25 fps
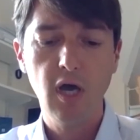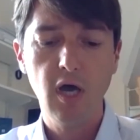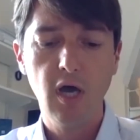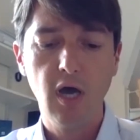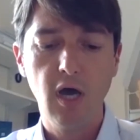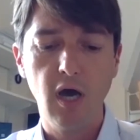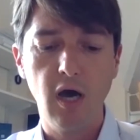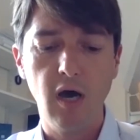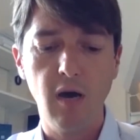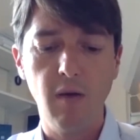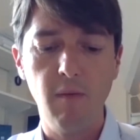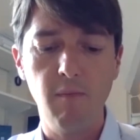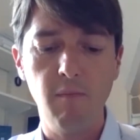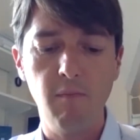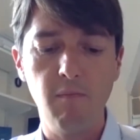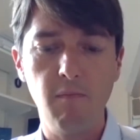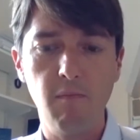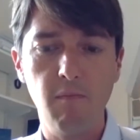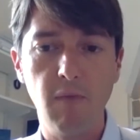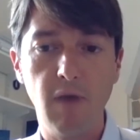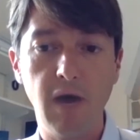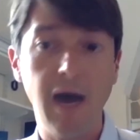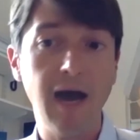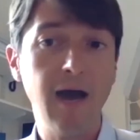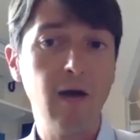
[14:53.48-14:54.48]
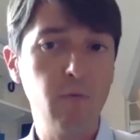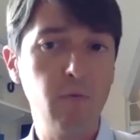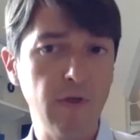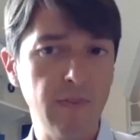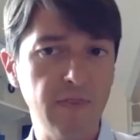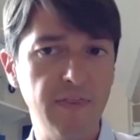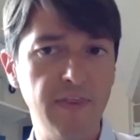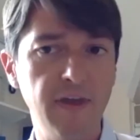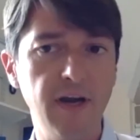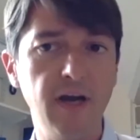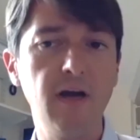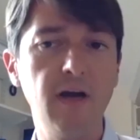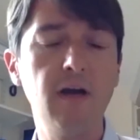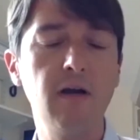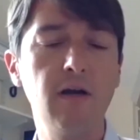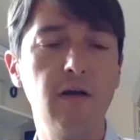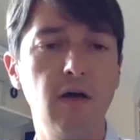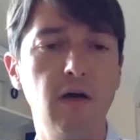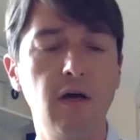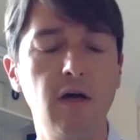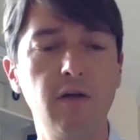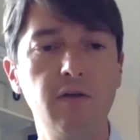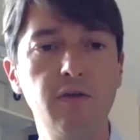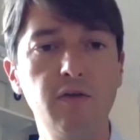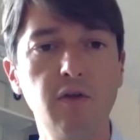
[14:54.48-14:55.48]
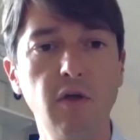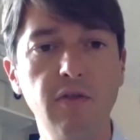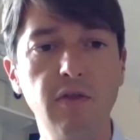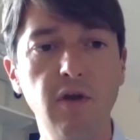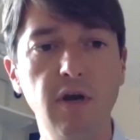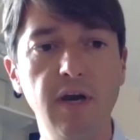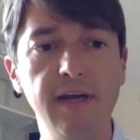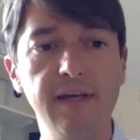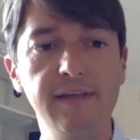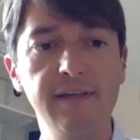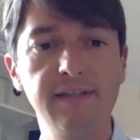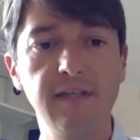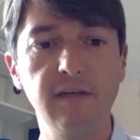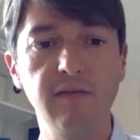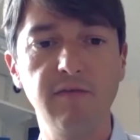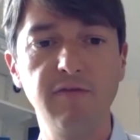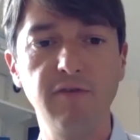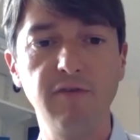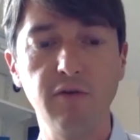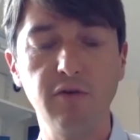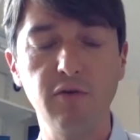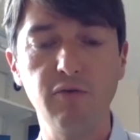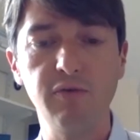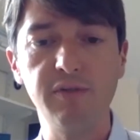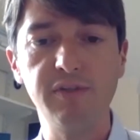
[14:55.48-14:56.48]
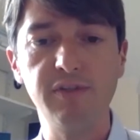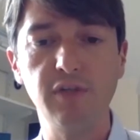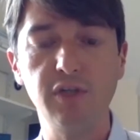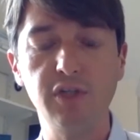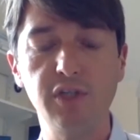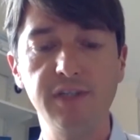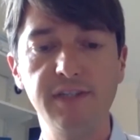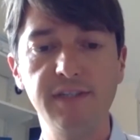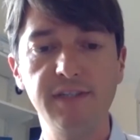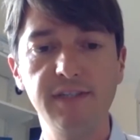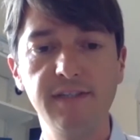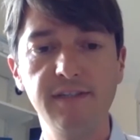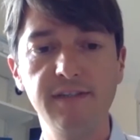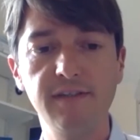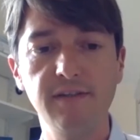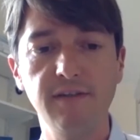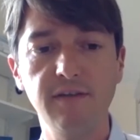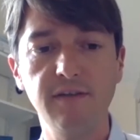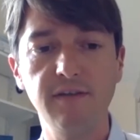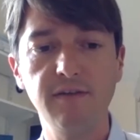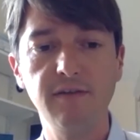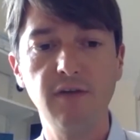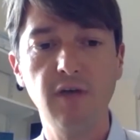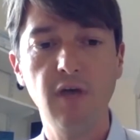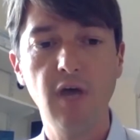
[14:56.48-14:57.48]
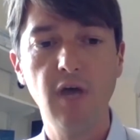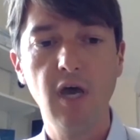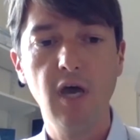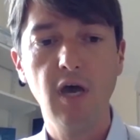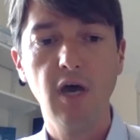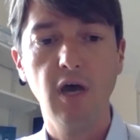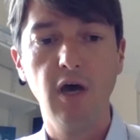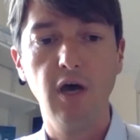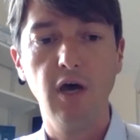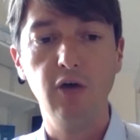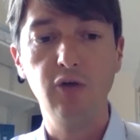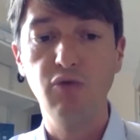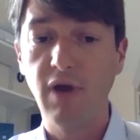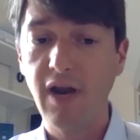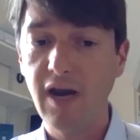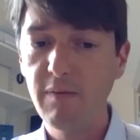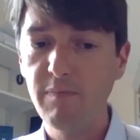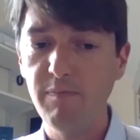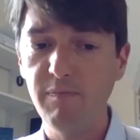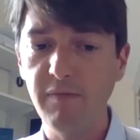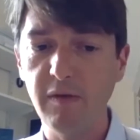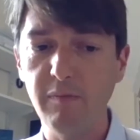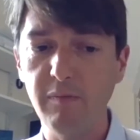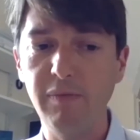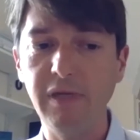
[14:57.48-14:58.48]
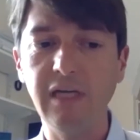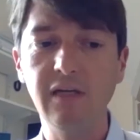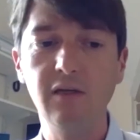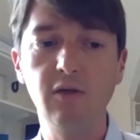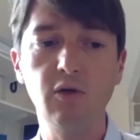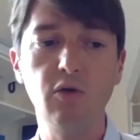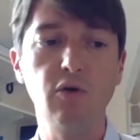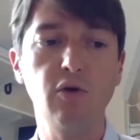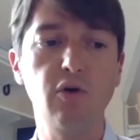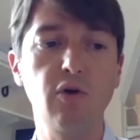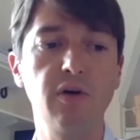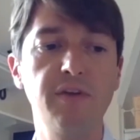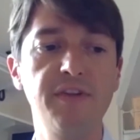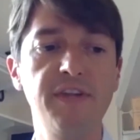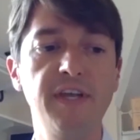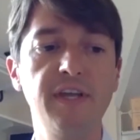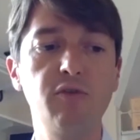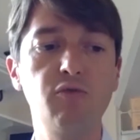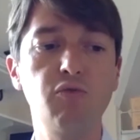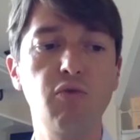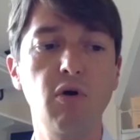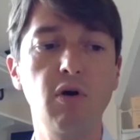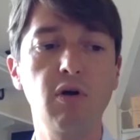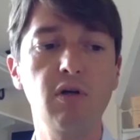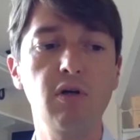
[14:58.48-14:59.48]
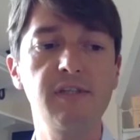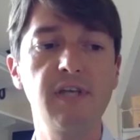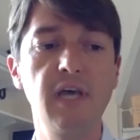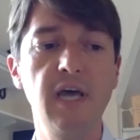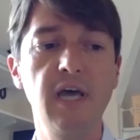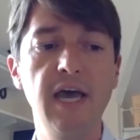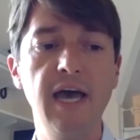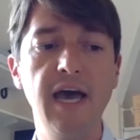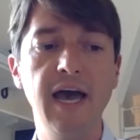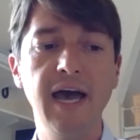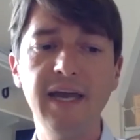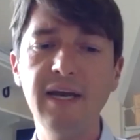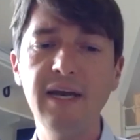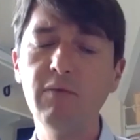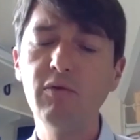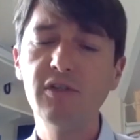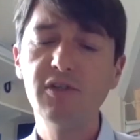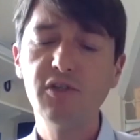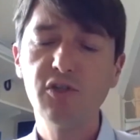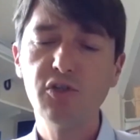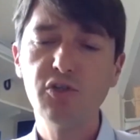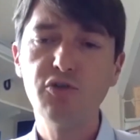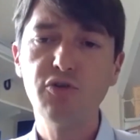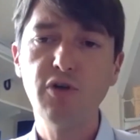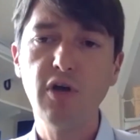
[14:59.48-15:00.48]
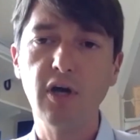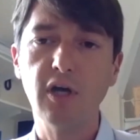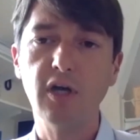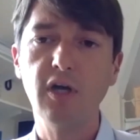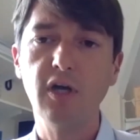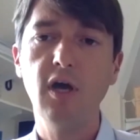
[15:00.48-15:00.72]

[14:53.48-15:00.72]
Um, I went there uh, nonetheless and found a research assistant uh, to help me build local networks. And I was struck